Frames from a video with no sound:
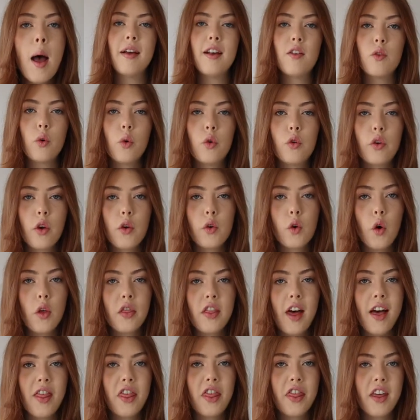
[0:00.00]
It's also
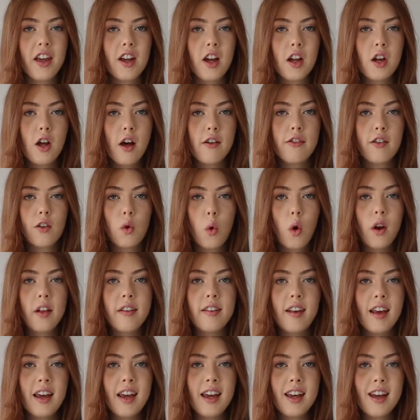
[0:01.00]
got that thick enough
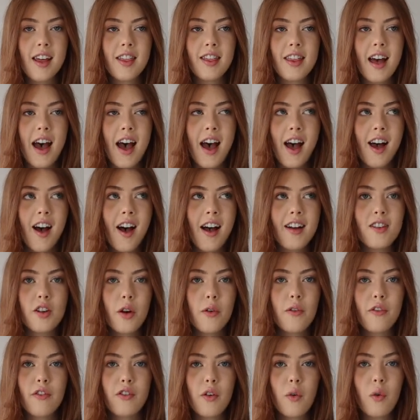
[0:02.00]
quality that I
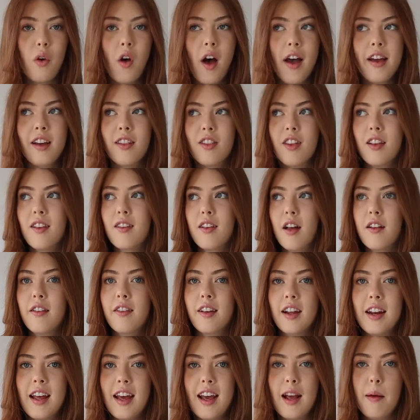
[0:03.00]
don't feel like the sun's
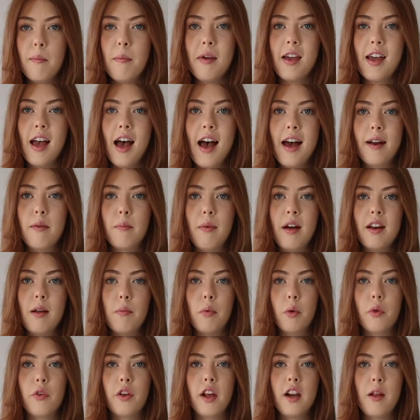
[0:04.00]
gonna hit me and my
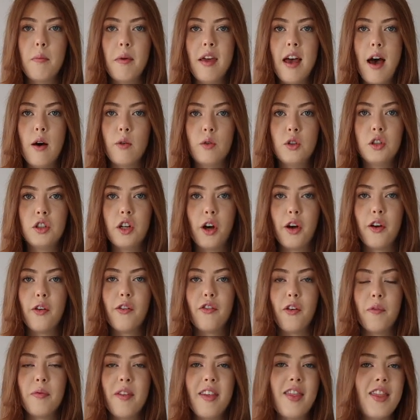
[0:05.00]
nipple's gonna be out on show
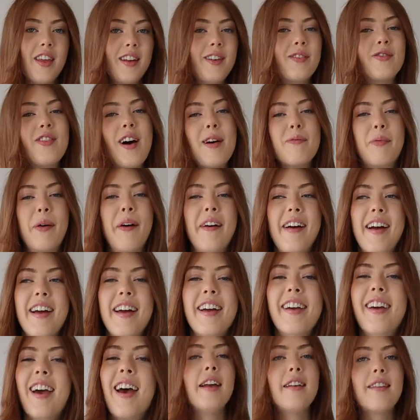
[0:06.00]
from the thin
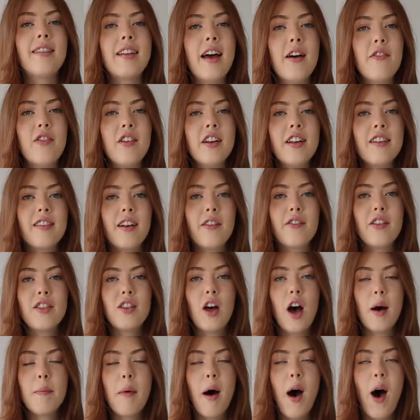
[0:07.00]
fabric. It's definitely something
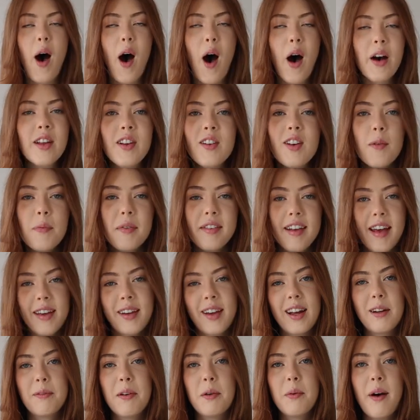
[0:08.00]
that I'm
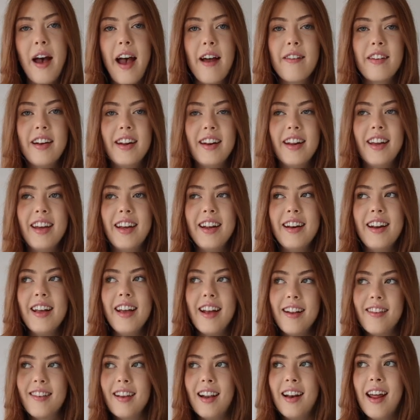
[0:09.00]
100% gonna be wearing in
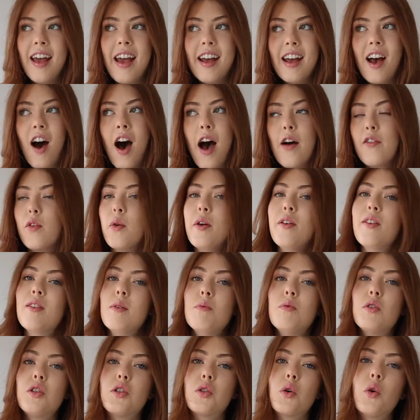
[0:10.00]
Italy, either with
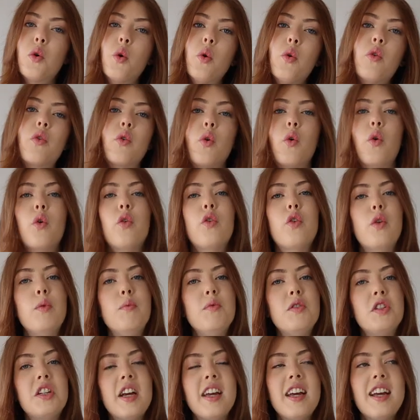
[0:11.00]
some shorts or
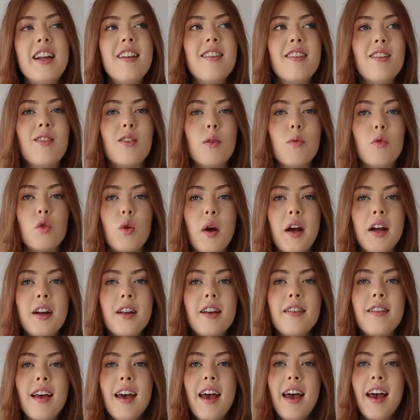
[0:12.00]
some jeans and some
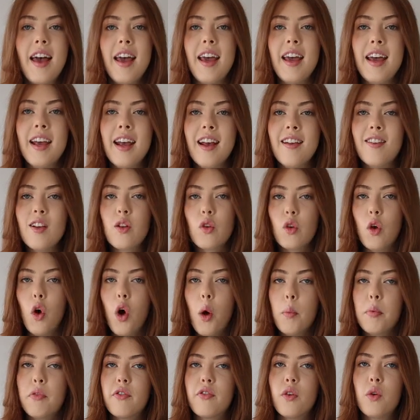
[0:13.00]
trainers. It is a
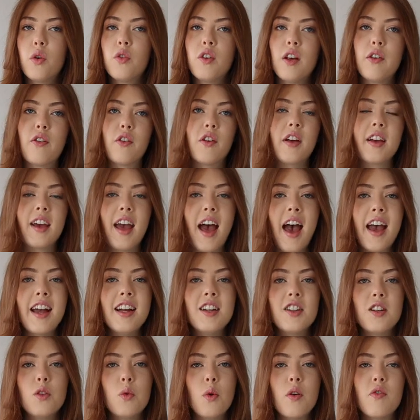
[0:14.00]
top for different
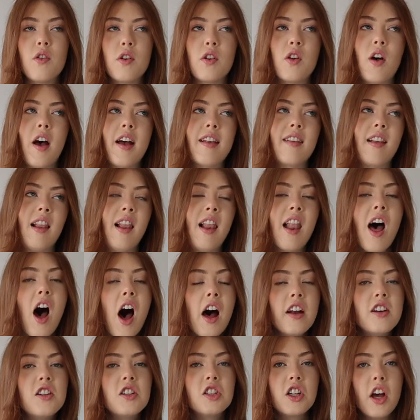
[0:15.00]
occasions, whether a nice
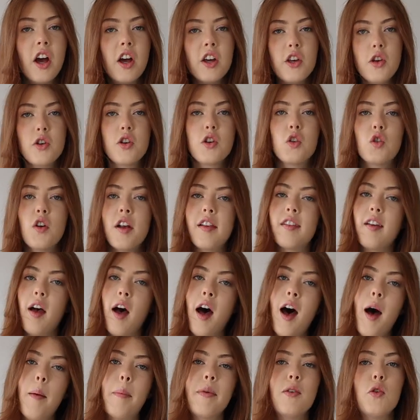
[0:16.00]
lunch, you could dress it
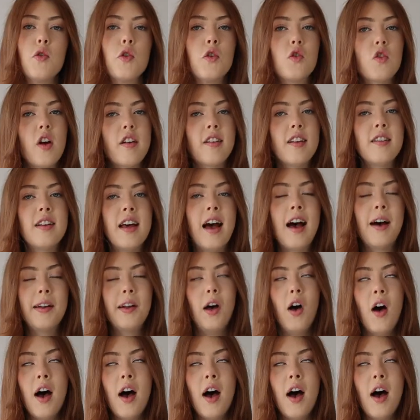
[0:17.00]
up, you could dress it down.